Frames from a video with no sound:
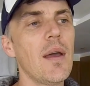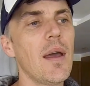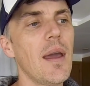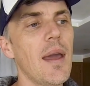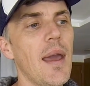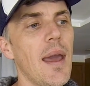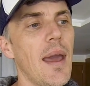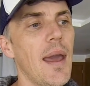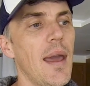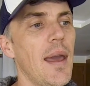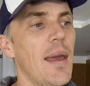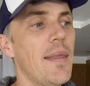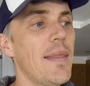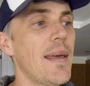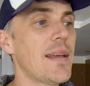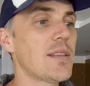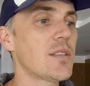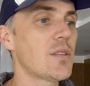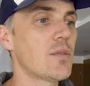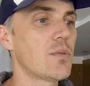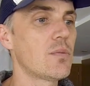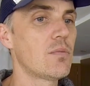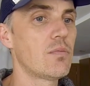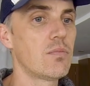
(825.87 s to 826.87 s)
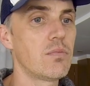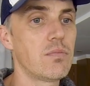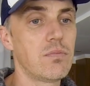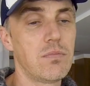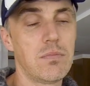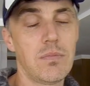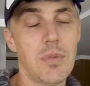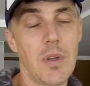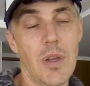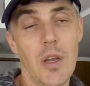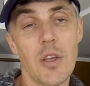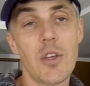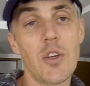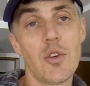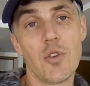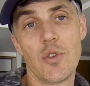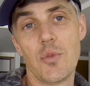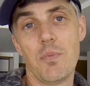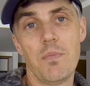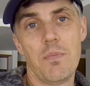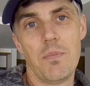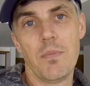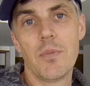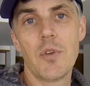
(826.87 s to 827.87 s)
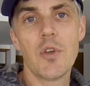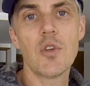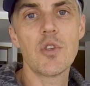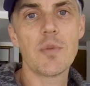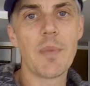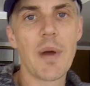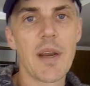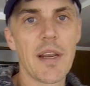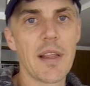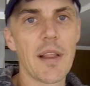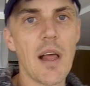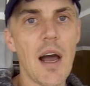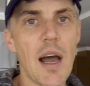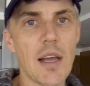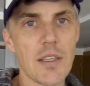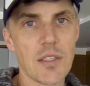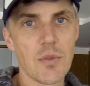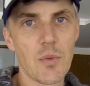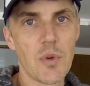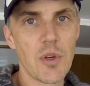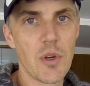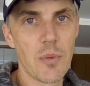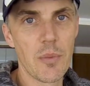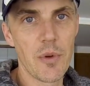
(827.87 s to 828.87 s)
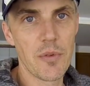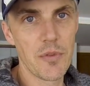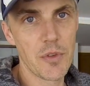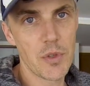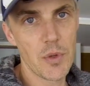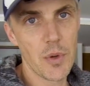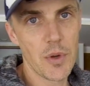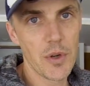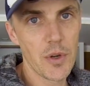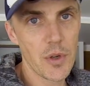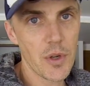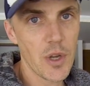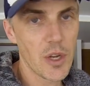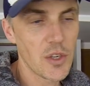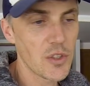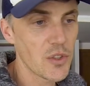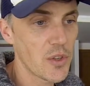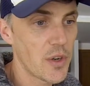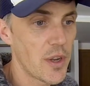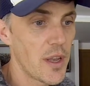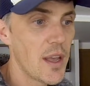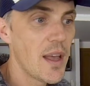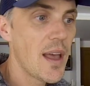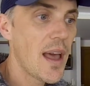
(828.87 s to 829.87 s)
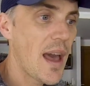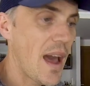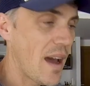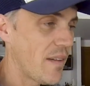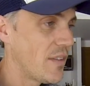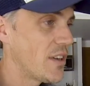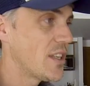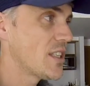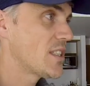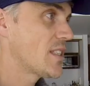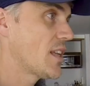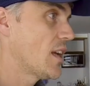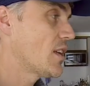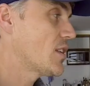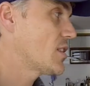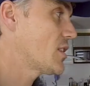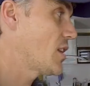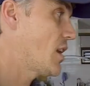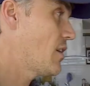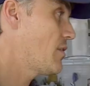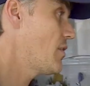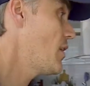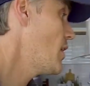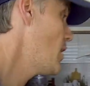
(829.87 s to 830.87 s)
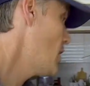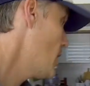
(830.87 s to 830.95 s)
And that's a huge money loss when you're moving to a new country, having to sell stuff.